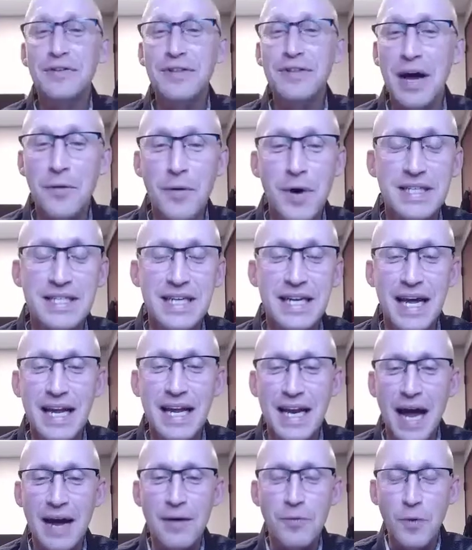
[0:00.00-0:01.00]
that was, and and
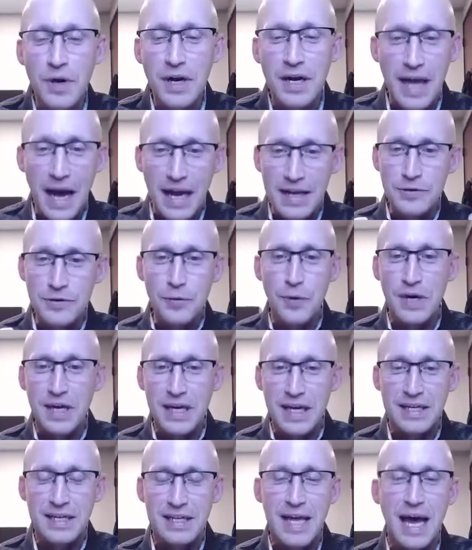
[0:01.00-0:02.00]
I want to, I do want to
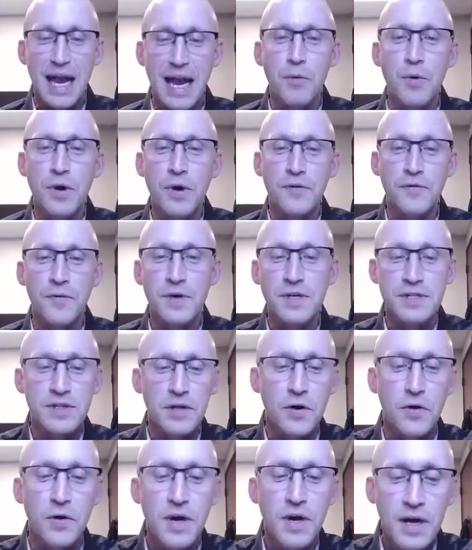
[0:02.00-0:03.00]
get to that. I want to first
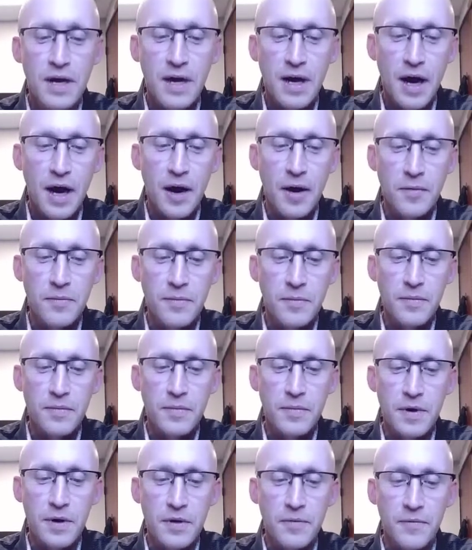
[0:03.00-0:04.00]
though, um,
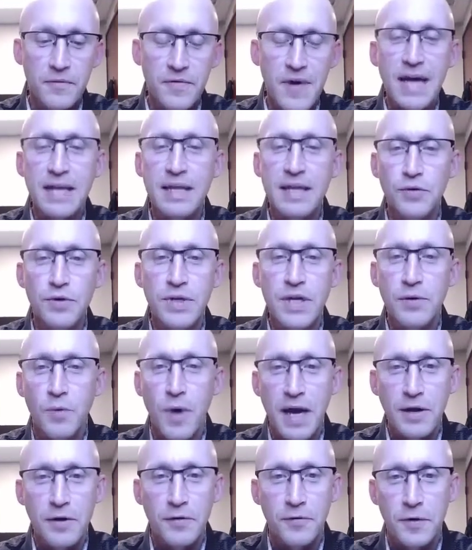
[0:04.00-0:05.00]
the fact that you did
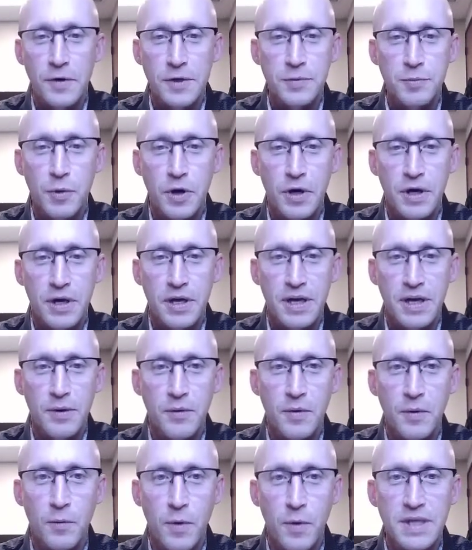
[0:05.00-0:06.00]
write your first book
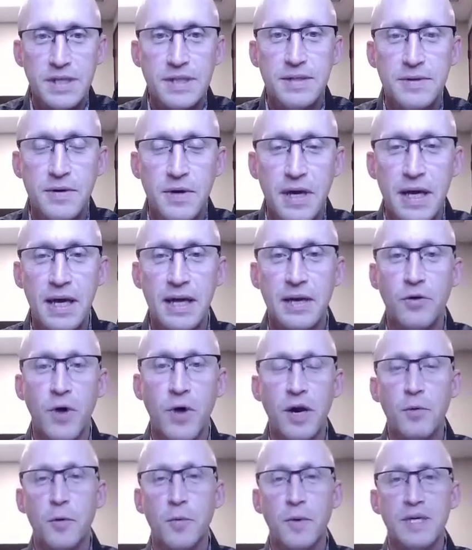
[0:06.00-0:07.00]
was
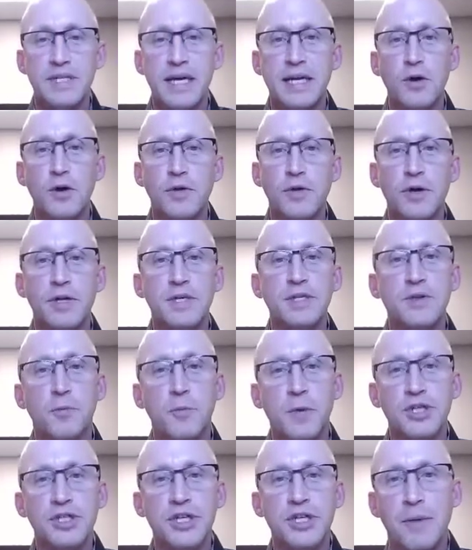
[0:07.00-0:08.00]
incredible because I know there is so
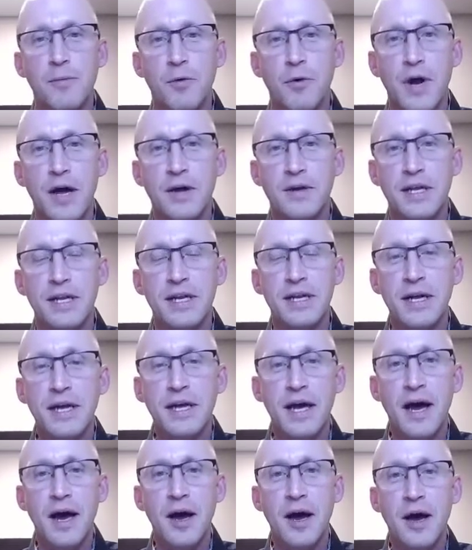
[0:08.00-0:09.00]
much shame around it.
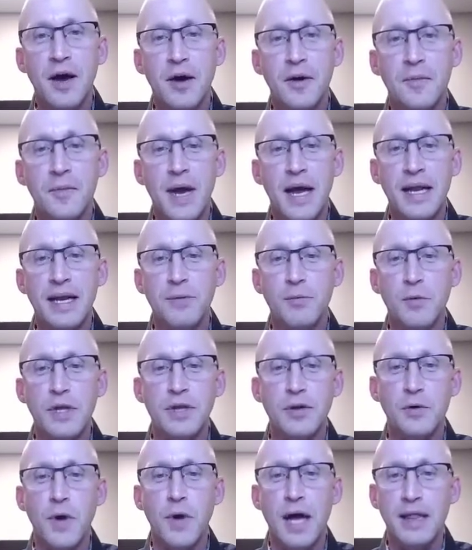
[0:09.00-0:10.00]
Um, and when
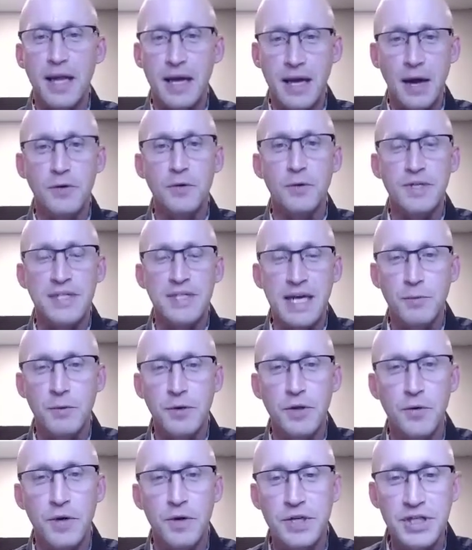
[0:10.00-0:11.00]
you, I like how you were saying when
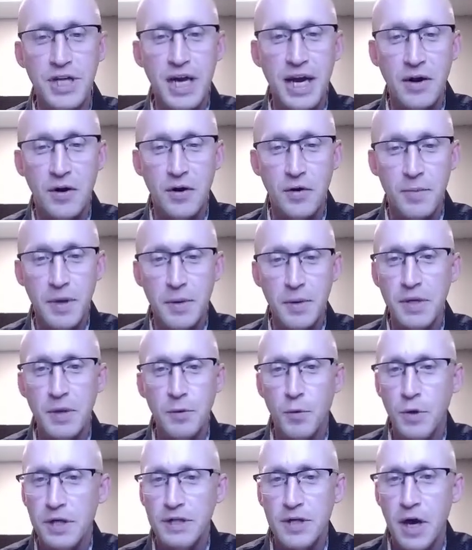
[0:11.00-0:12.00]
you were in jail, people didn't
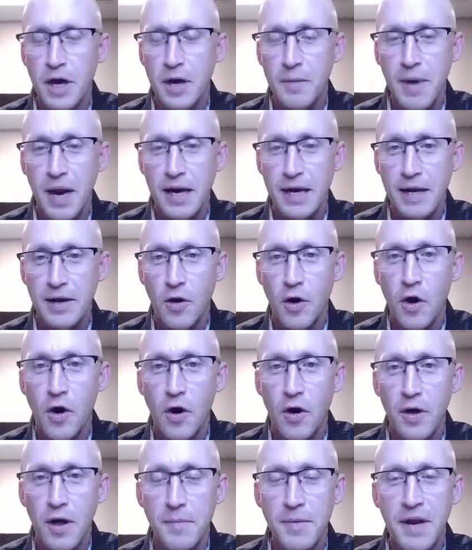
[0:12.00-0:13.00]
want to talk about it at
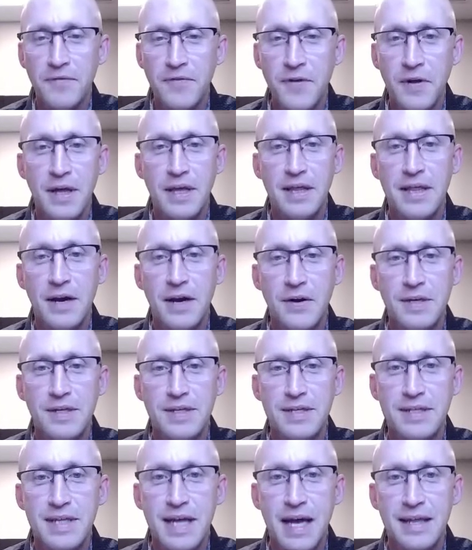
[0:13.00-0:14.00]
all. I mean, I feel like there
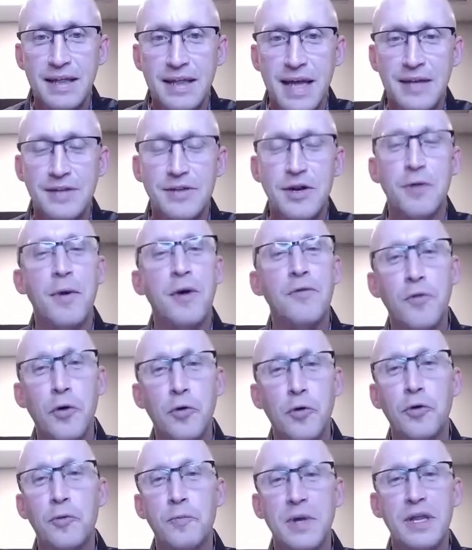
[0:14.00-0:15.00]
is that that talk about
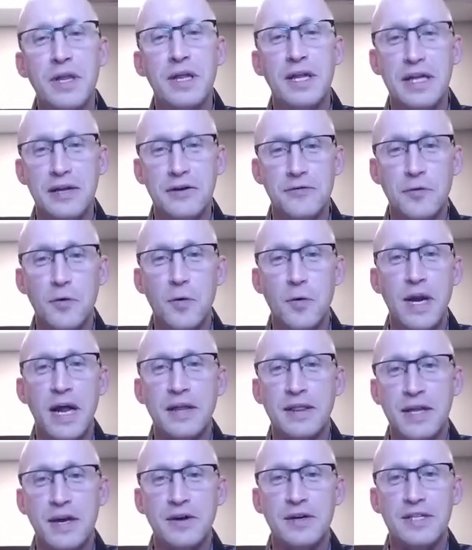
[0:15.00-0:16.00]
vulnerability of going out
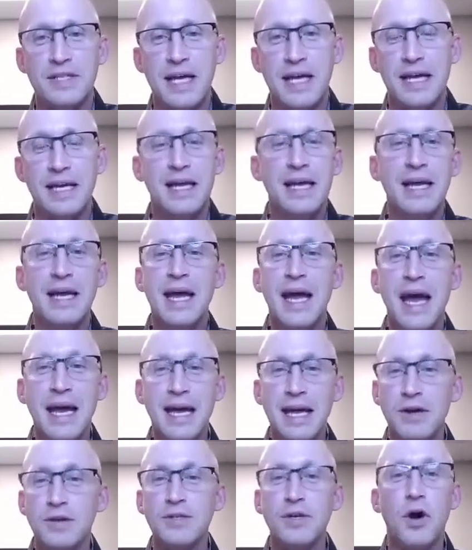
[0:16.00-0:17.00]
there and saying, hey,
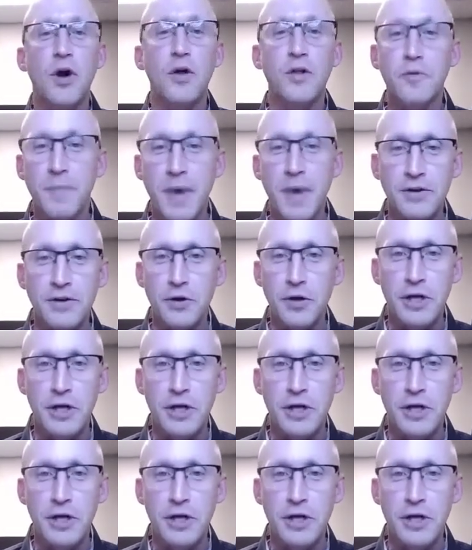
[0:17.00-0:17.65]
here's all of my dirty